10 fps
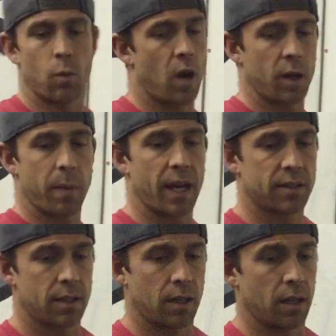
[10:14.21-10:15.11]
walk
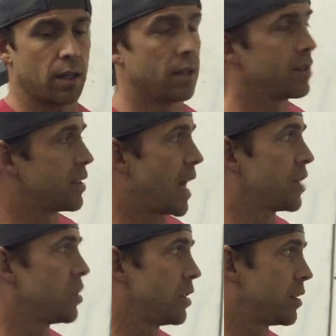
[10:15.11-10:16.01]
back to
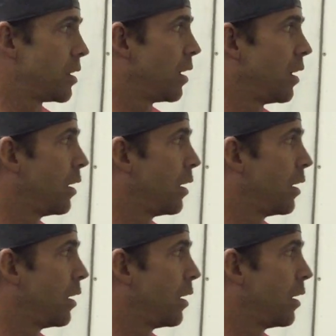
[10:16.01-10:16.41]
snatches,